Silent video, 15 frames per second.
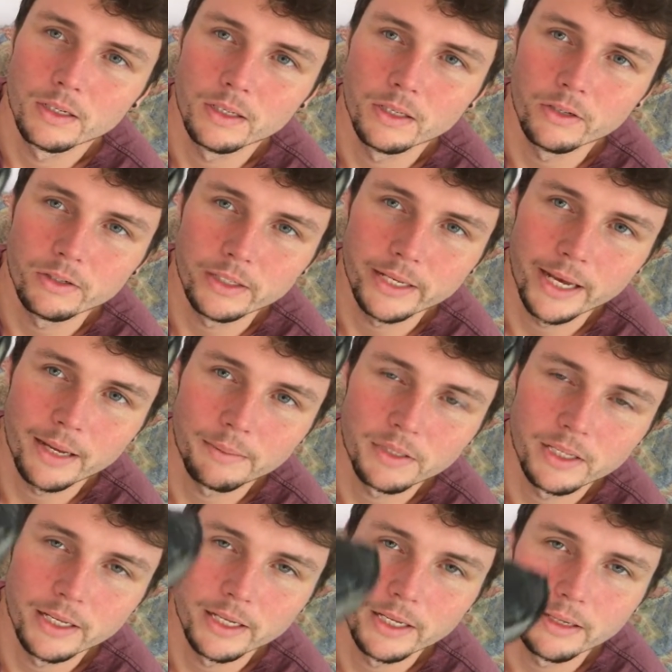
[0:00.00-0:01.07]
those gaps
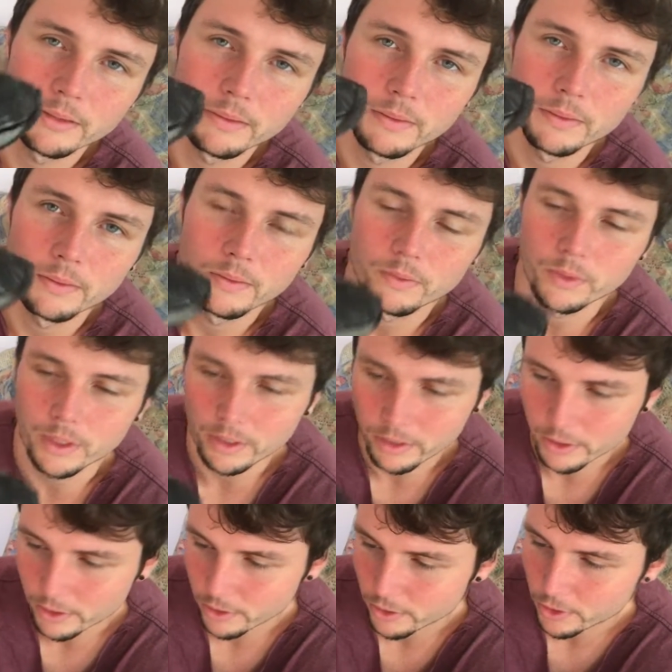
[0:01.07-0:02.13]
there where
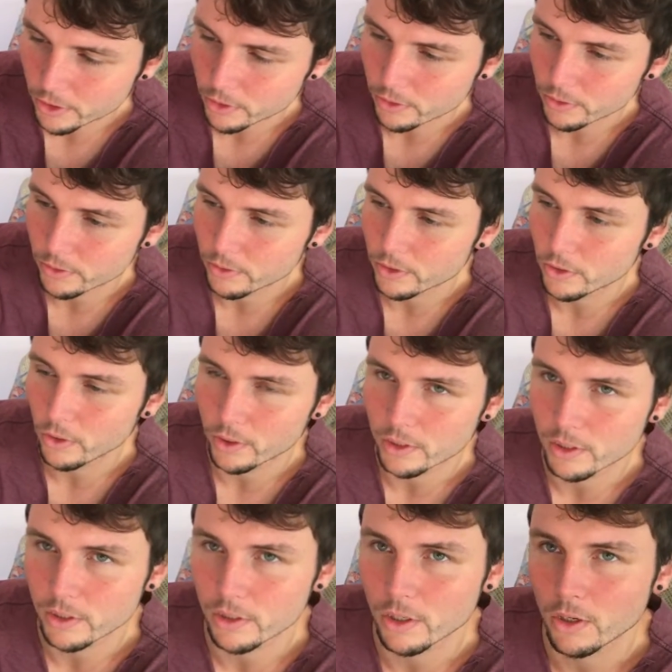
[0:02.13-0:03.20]
the shoe
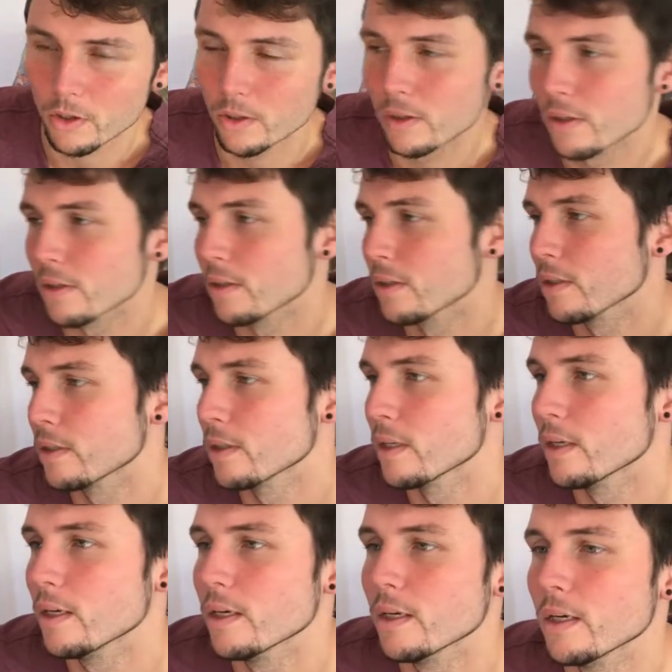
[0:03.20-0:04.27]
joins the sole.
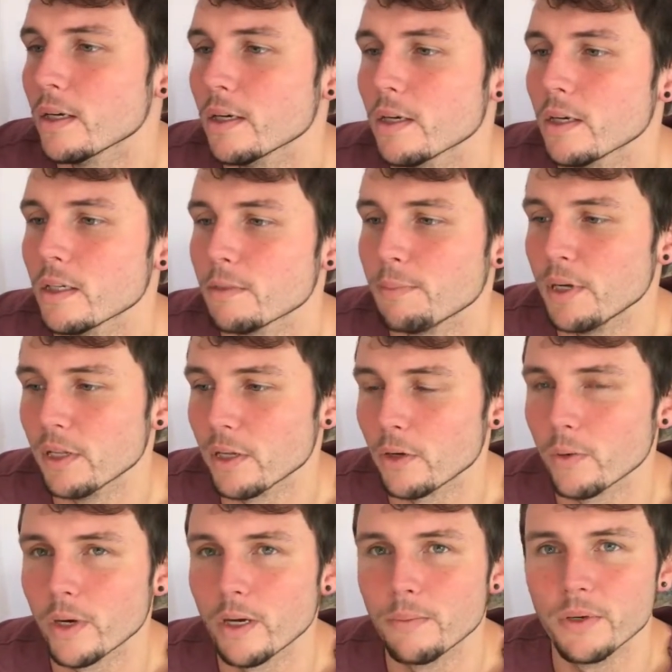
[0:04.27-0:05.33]
It's peeling
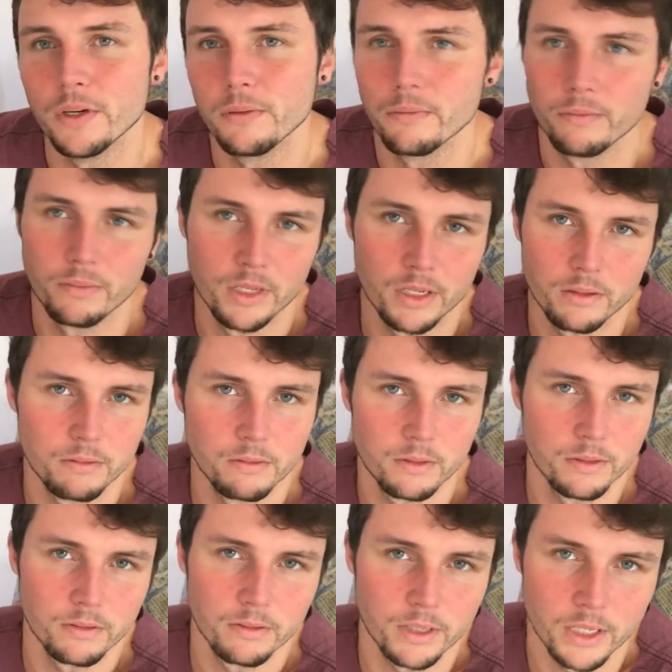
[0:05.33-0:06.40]
away, but
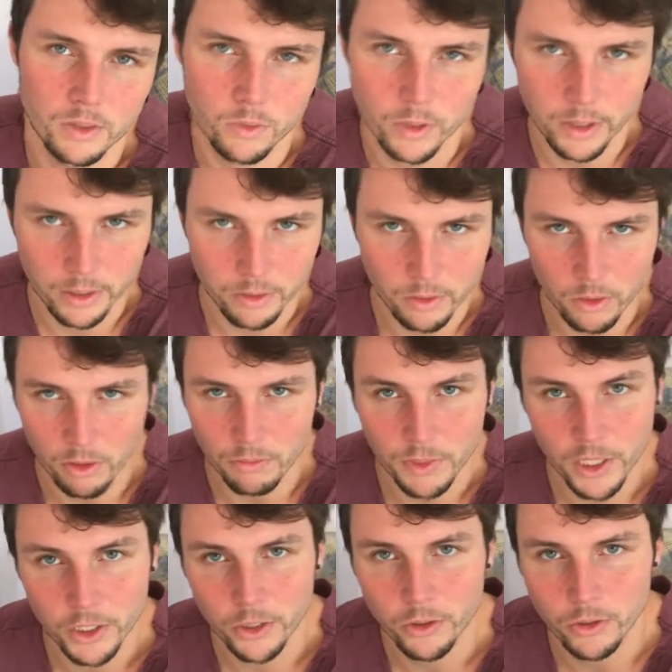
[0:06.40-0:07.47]
that's where all of
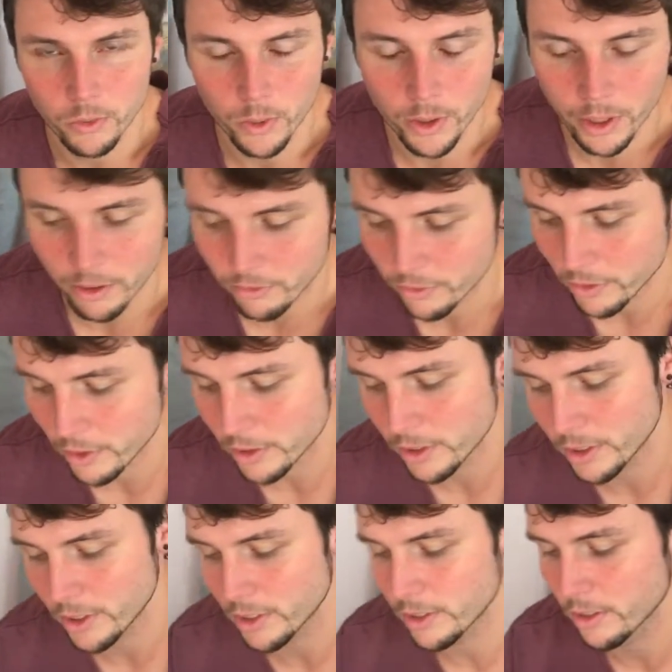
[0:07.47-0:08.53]
my shoes wear out
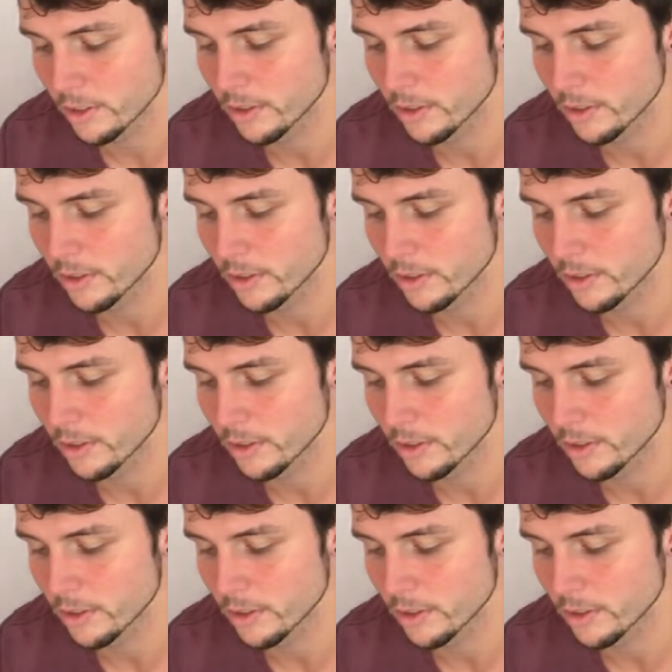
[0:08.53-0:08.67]
first.